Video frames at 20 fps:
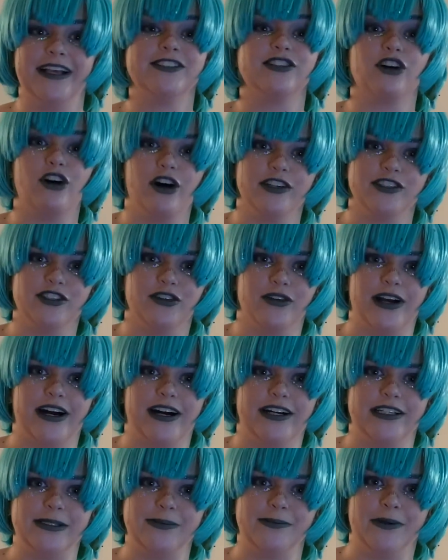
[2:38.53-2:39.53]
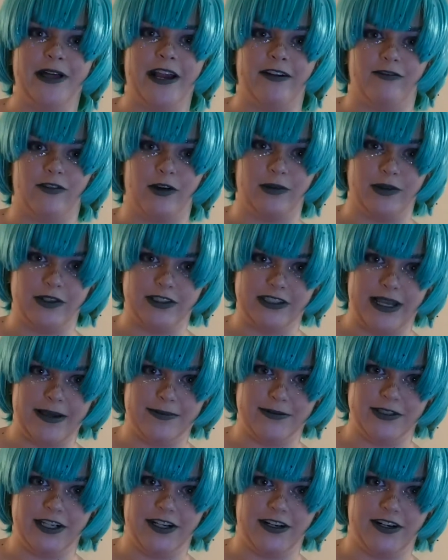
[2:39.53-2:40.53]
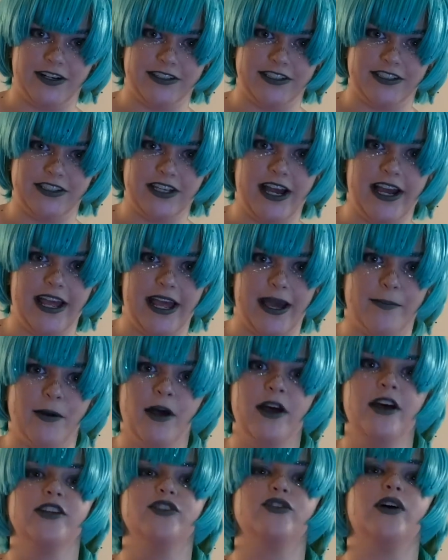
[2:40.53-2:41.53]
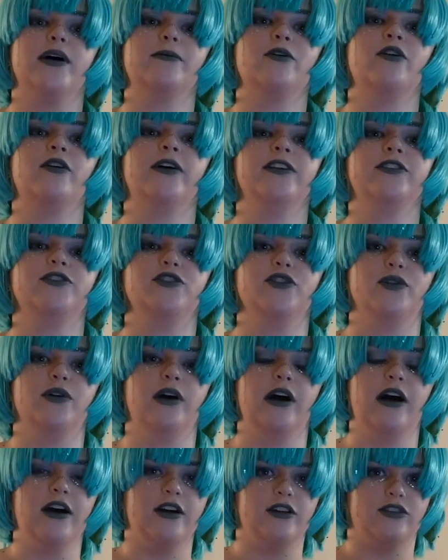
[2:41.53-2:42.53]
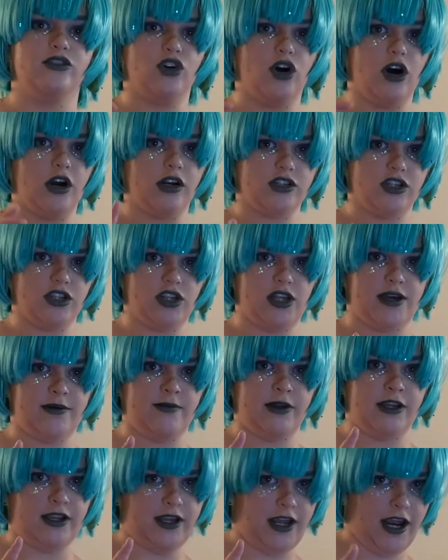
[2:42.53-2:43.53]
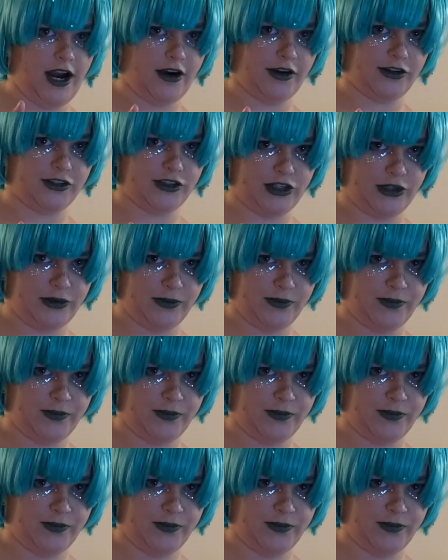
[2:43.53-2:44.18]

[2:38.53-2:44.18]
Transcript: is also cosplaying from the same series as I am, so I'm going to talk to them in character.